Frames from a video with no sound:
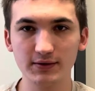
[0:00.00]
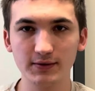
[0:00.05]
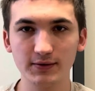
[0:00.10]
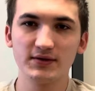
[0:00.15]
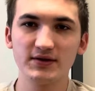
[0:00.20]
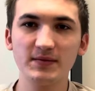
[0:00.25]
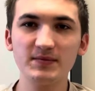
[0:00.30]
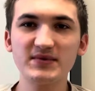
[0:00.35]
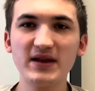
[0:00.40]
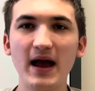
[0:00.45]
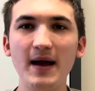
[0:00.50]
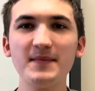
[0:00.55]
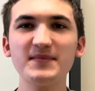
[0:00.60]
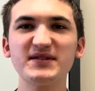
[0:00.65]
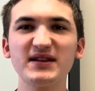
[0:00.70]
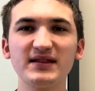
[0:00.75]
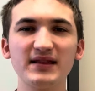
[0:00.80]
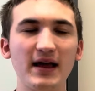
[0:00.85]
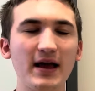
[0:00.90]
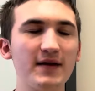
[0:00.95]
Sometimes
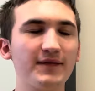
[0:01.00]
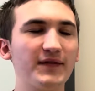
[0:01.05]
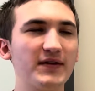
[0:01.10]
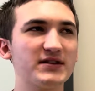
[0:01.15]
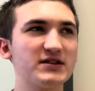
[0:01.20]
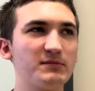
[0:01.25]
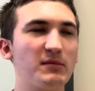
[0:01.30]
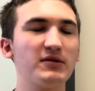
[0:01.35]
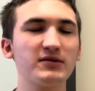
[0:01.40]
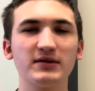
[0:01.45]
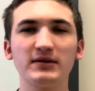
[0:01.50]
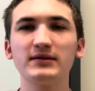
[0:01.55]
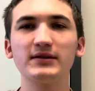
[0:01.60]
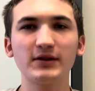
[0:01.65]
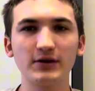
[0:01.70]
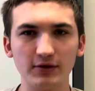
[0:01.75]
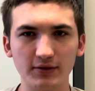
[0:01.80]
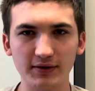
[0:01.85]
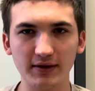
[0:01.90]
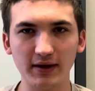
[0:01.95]
in life, it's about the
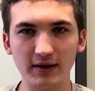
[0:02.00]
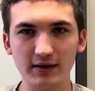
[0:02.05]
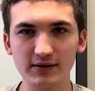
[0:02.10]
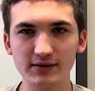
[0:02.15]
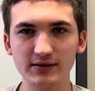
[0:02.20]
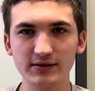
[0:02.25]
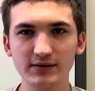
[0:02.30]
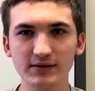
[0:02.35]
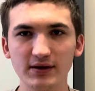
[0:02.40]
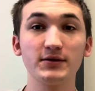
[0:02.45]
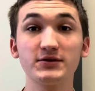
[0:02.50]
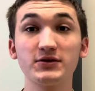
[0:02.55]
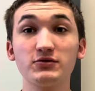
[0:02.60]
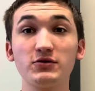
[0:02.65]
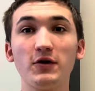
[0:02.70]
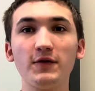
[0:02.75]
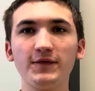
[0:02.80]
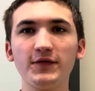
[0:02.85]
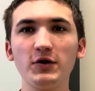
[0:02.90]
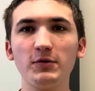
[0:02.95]
little things. So
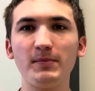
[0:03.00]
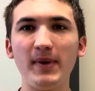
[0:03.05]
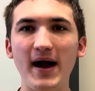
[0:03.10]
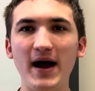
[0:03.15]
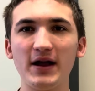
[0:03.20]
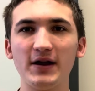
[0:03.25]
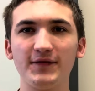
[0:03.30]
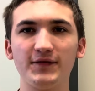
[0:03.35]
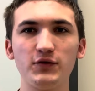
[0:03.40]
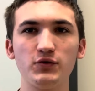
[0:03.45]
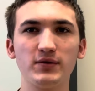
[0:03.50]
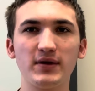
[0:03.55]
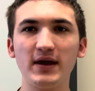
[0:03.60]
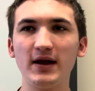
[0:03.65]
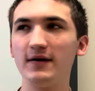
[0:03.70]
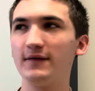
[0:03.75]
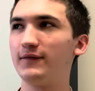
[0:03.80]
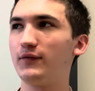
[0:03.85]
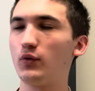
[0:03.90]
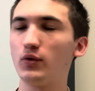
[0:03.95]
don't feel bad if you can't
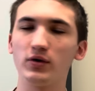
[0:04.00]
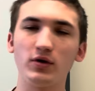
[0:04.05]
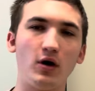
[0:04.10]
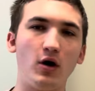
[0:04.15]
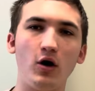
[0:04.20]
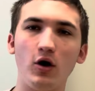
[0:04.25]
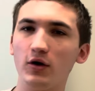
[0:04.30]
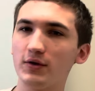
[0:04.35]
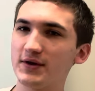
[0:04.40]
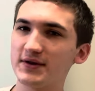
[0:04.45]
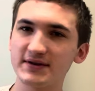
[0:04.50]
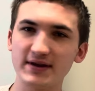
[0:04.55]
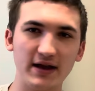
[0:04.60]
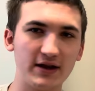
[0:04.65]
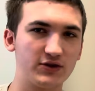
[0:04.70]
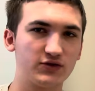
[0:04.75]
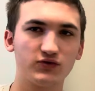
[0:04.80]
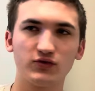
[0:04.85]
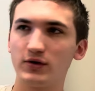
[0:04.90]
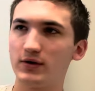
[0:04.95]
afford all this
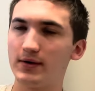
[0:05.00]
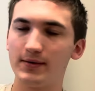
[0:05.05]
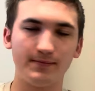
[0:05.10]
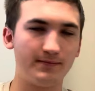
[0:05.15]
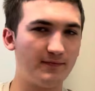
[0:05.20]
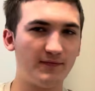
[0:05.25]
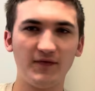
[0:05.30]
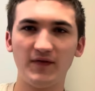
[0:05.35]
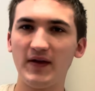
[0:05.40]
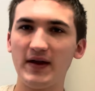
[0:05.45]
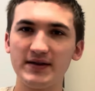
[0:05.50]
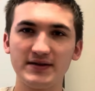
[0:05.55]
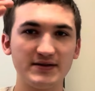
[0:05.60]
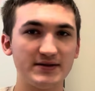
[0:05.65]
extra fancy